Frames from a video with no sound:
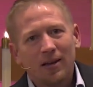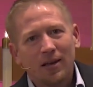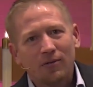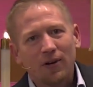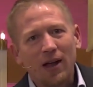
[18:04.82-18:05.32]

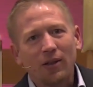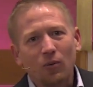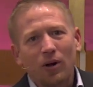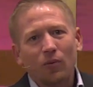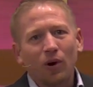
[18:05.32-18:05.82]
And finally,
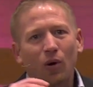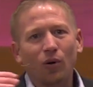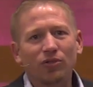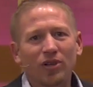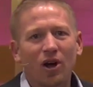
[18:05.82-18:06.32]
what, what
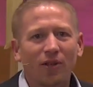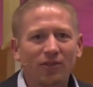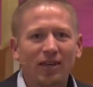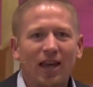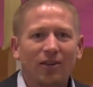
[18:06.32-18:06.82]
holds it all
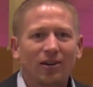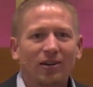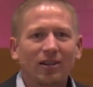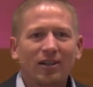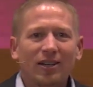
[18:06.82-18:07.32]
together
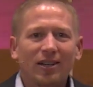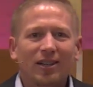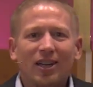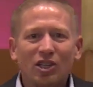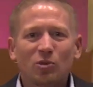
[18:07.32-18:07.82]

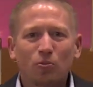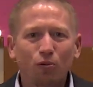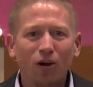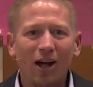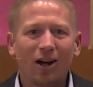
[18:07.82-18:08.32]
is
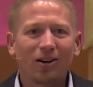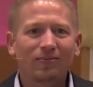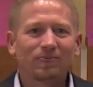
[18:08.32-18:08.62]
prayer.